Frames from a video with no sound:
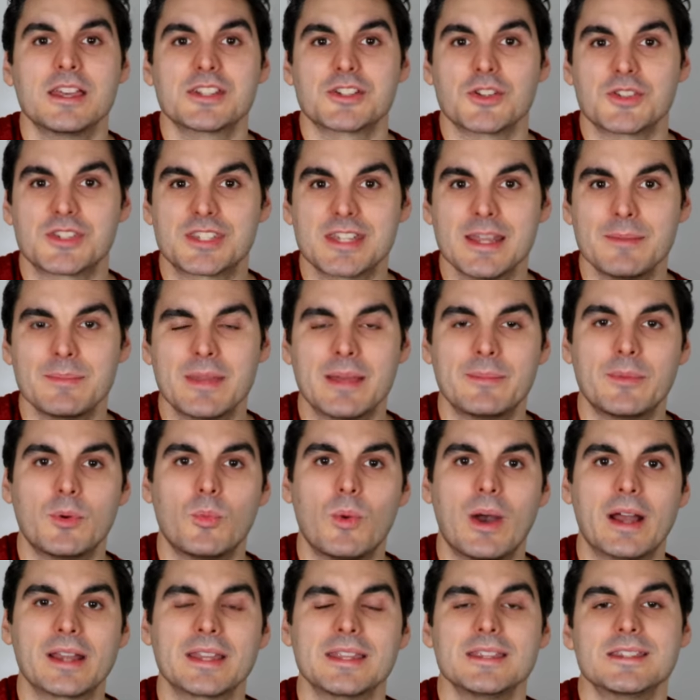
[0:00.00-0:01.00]
So step number
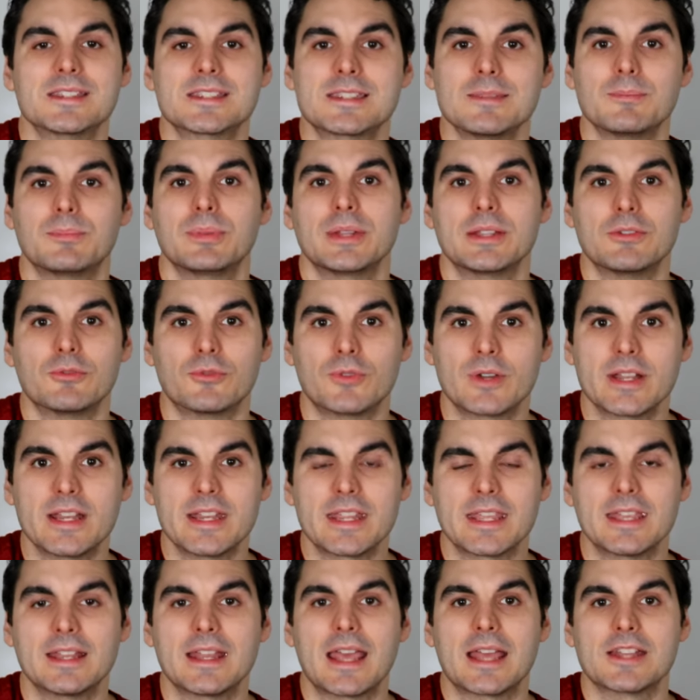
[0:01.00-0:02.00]
one is simply
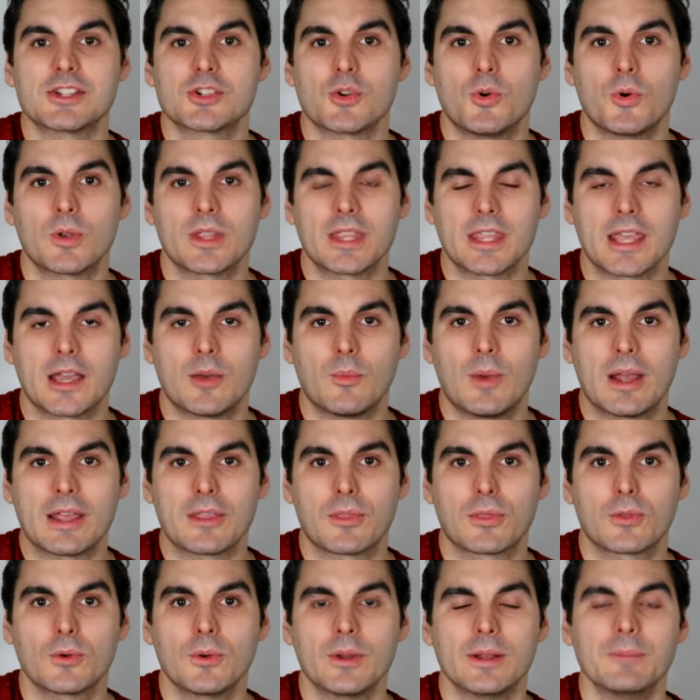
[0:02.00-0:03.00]
reading it and talking our way
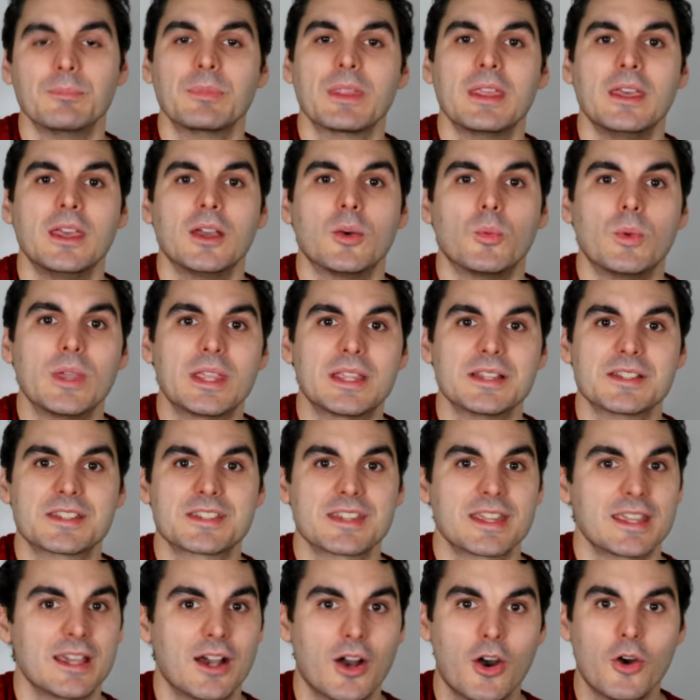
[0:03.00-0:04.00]
through it. We can
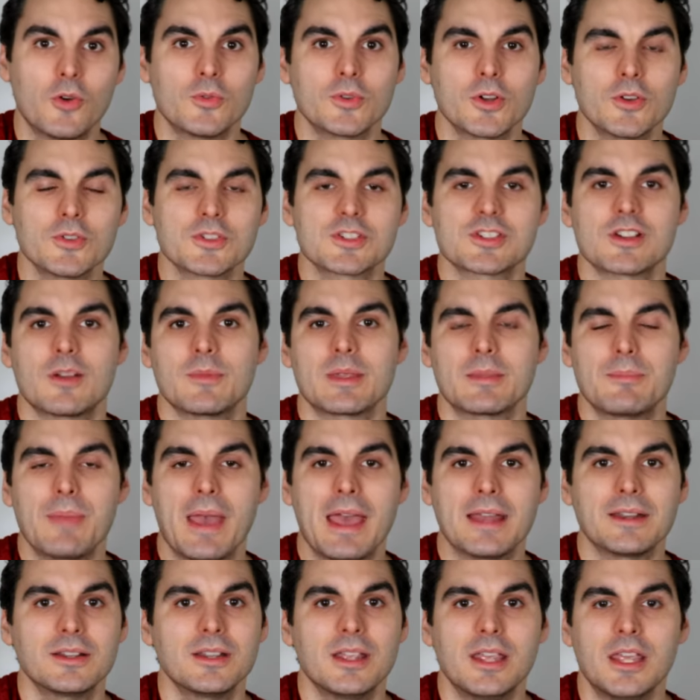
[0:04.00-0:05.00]
see a whole note strumming
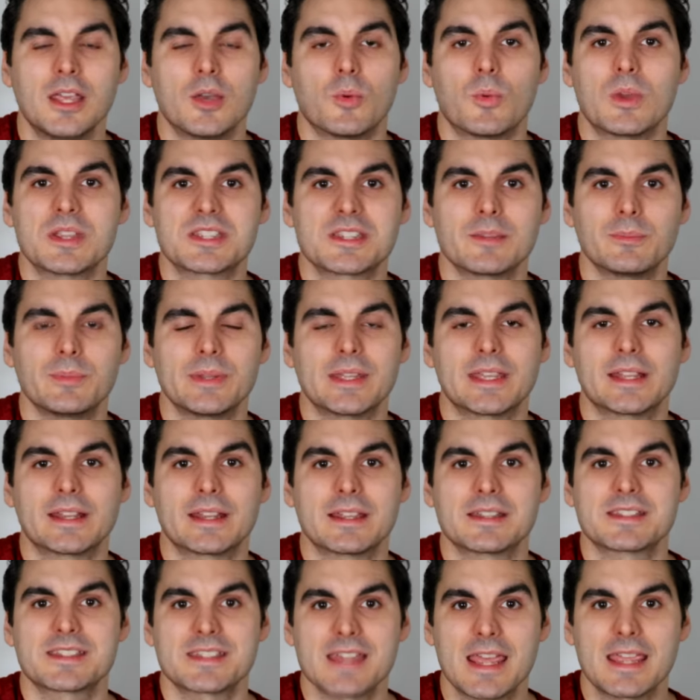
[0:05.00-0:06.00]
pattern. We're simply
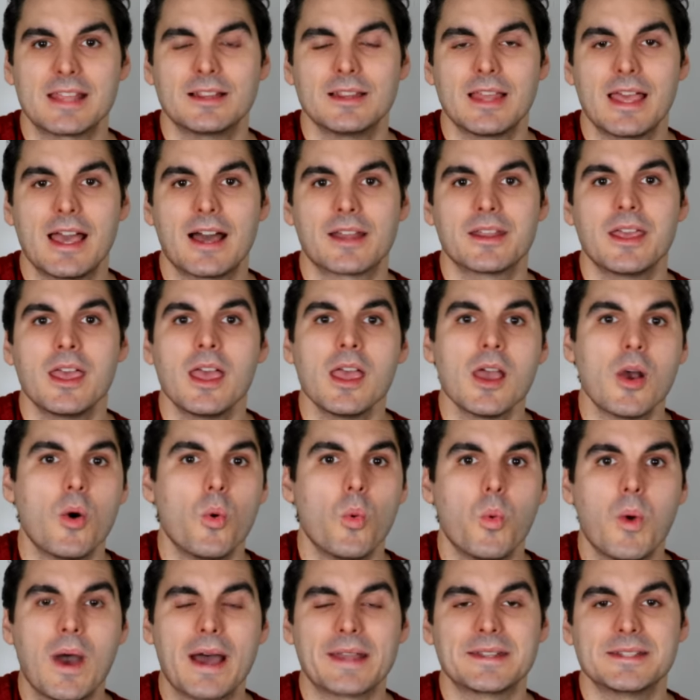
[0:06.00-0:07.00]
gonna say aloud,
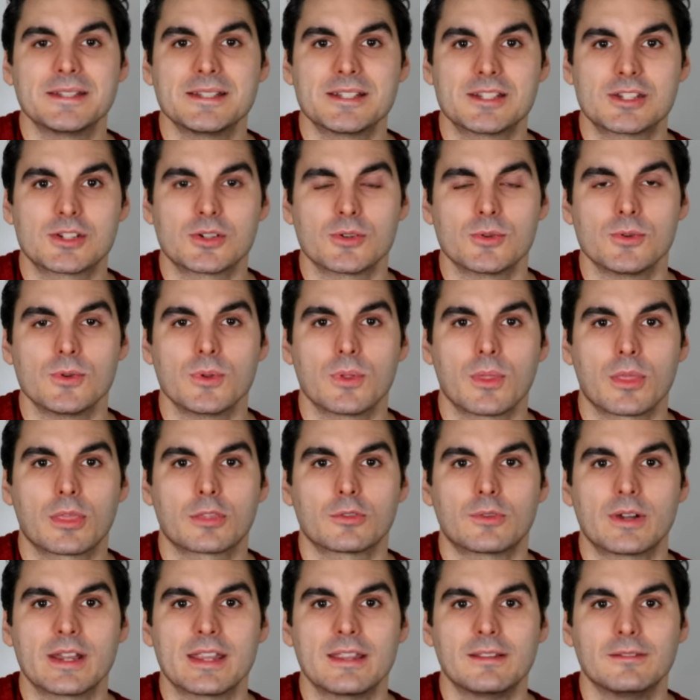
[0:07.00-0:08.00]
one, two,
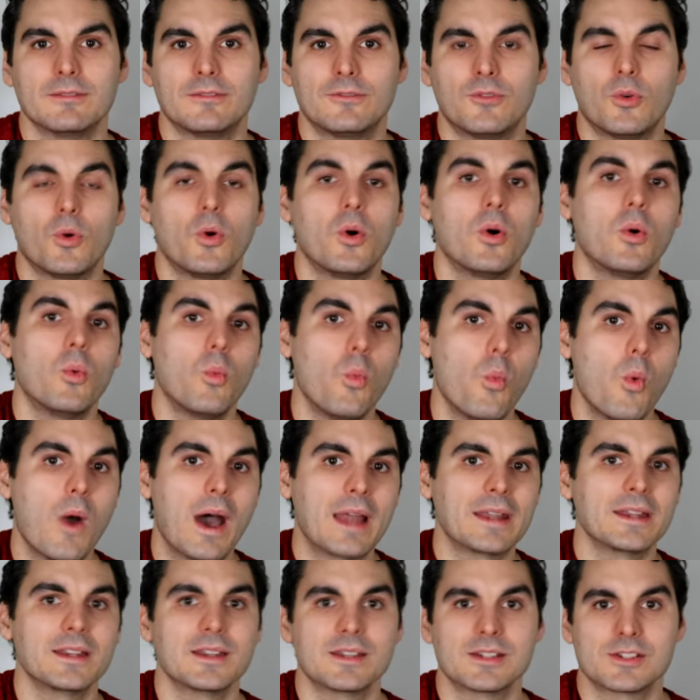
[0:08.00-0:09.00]
three, four,
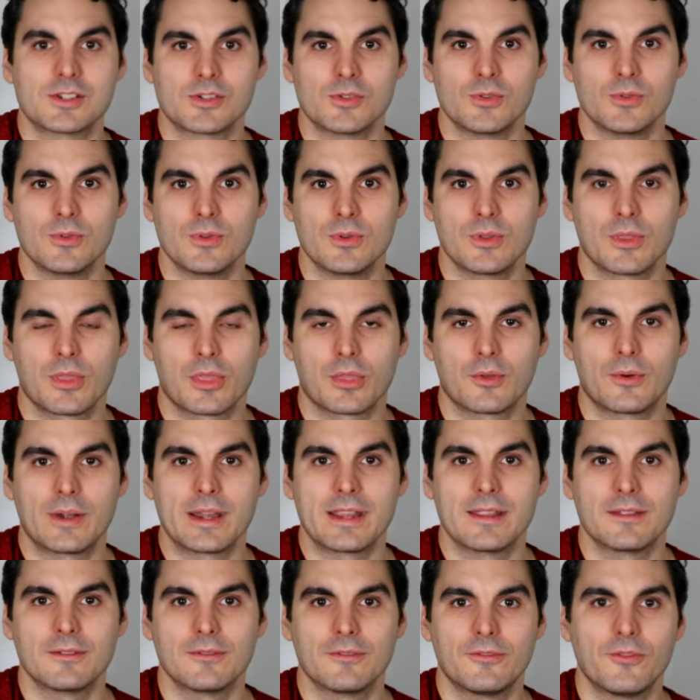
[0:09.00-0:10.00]
one, two,
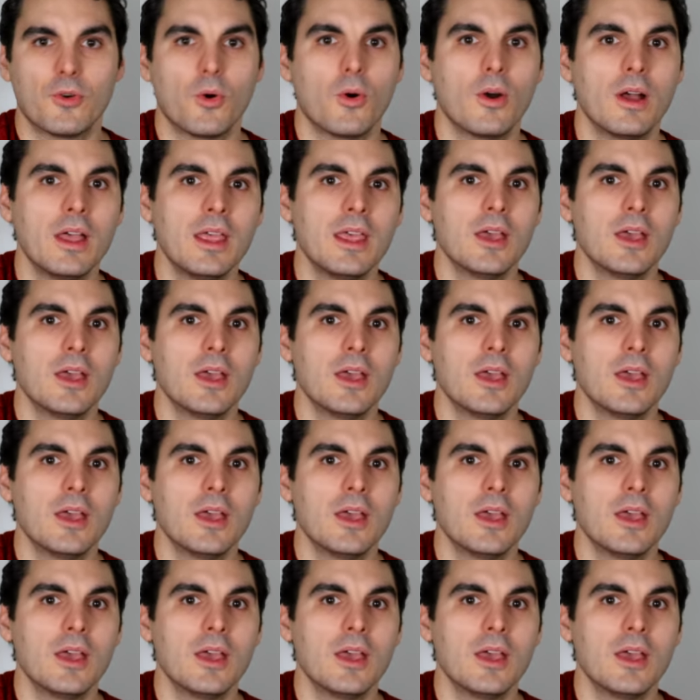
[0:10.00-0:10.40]
three, four,